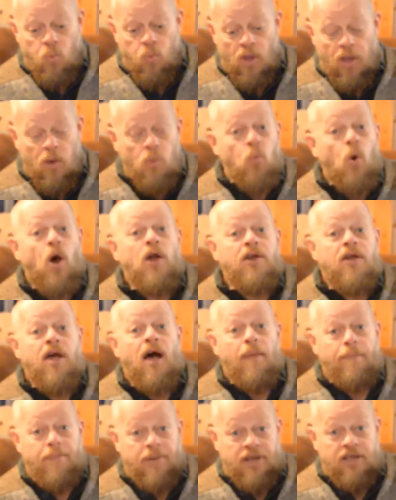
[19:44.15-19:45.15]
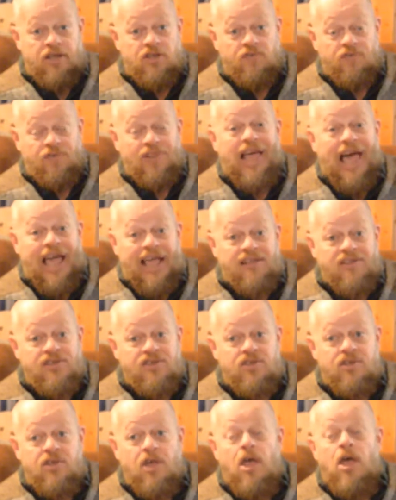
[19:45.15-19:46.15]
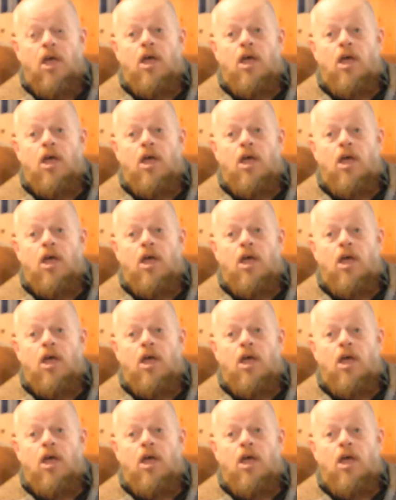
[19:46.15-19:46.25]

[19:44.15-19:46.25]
in one company's flights